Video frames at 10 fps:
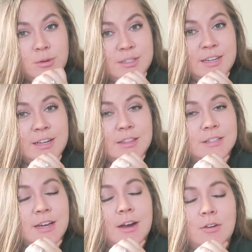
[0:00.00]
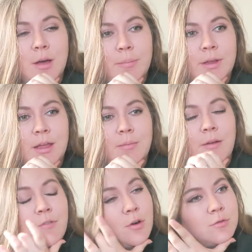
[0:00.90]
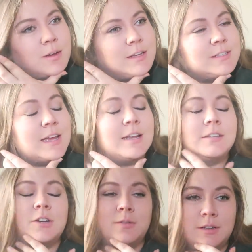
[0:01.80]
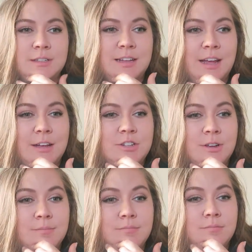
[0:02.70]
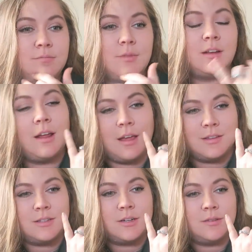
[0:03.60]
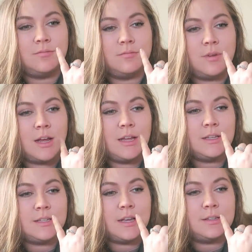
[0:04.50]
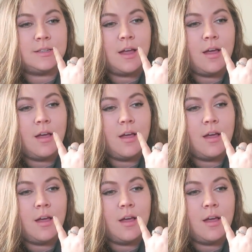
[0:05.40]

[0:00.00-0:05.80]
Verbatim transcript: So we're sitting at the title company and my phone rings and it's our real estate agent and I answer and he says,